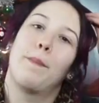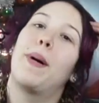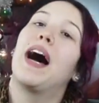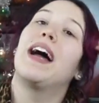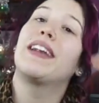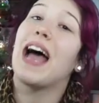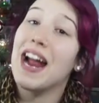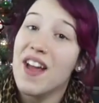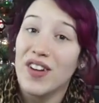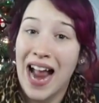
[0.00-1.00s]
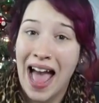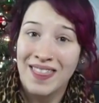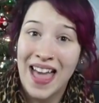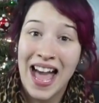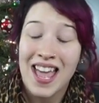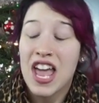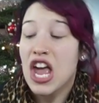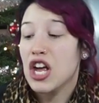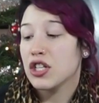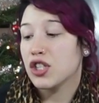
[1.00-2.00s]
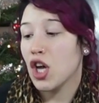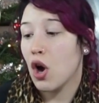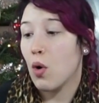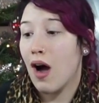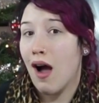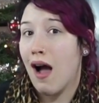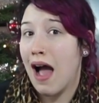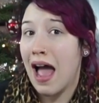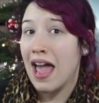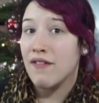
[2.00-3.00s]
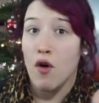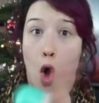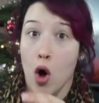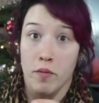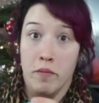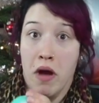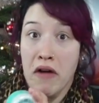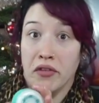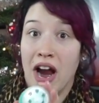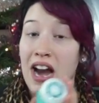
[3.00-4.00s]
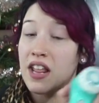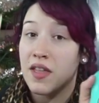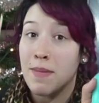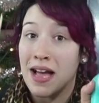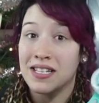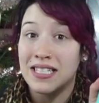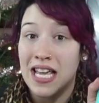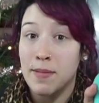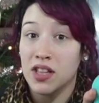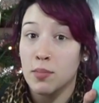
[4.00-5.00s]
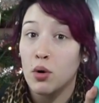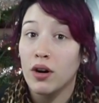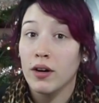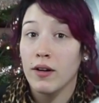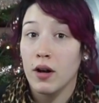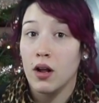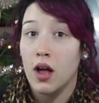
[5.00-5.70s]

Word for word: but I never had that, so I've never had anything bad to say about the pore